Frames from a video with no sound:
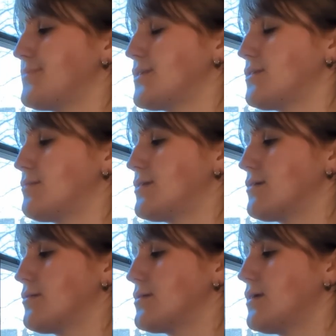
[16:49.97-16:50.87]
It's too many
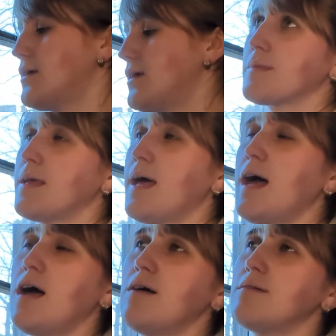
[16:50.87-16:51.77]
goals.
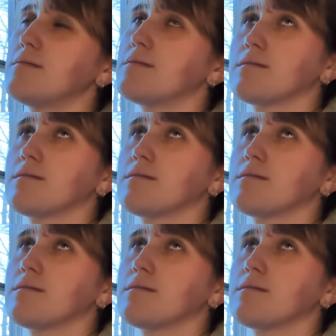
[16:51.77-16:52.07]
How